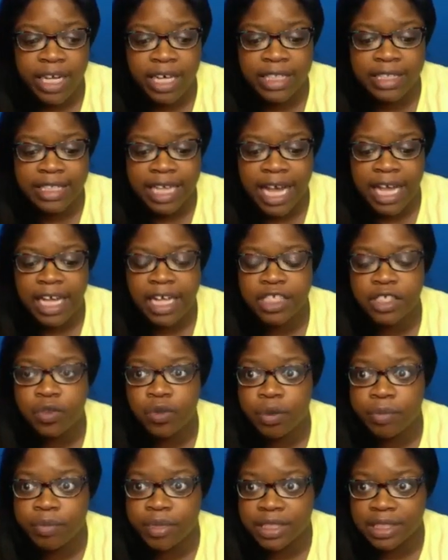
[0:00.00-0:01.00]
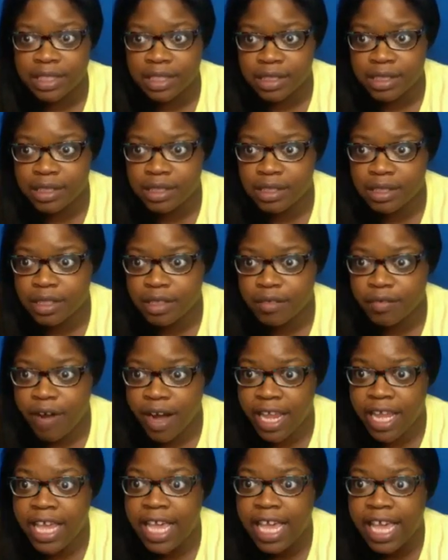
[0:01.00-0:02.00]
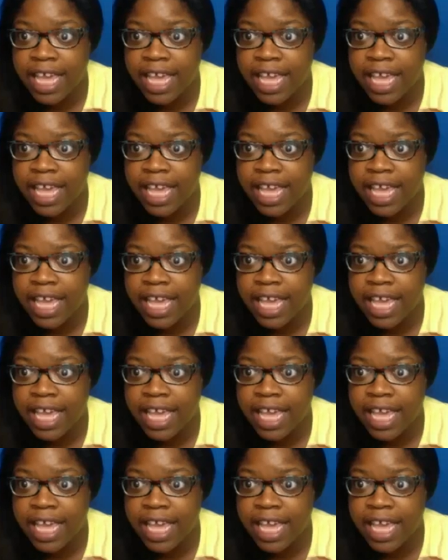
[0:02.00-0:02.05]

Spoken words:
a side hustle, a business, right?